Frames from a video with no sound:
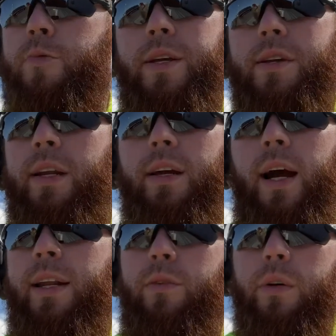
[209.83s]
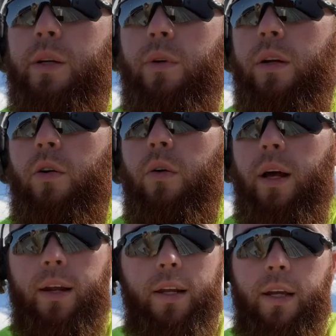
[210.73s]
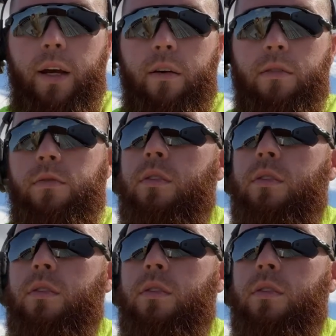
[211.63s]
weeks I didn't really run a whole lot anyhow.